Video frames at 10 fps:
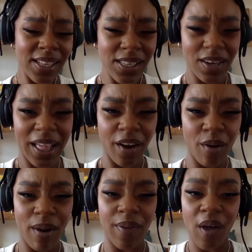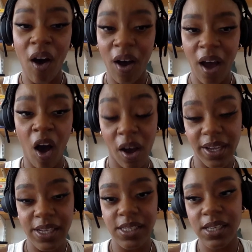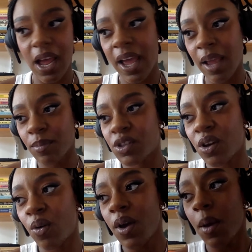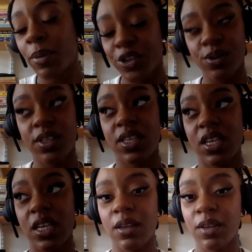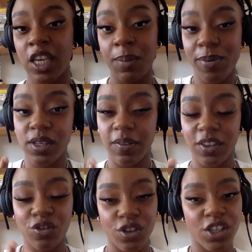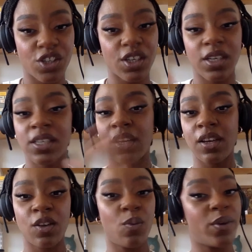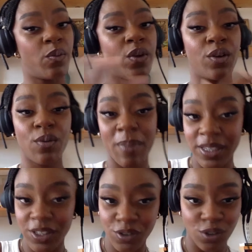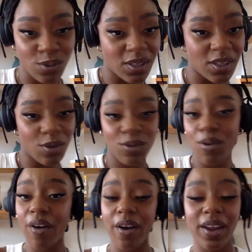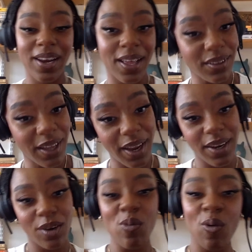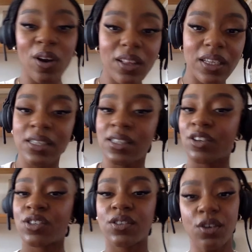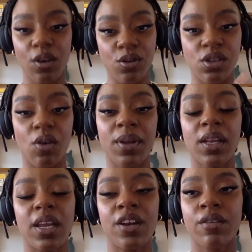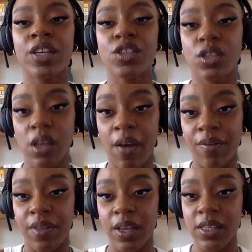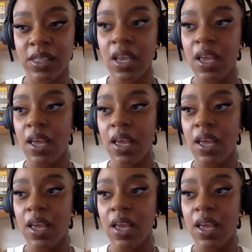that's in like around the August time. So, but you see keepers of this tradition. We do, my teachers do this in New York and Atlanta, New Orleans. There's, you know, so many iterations of this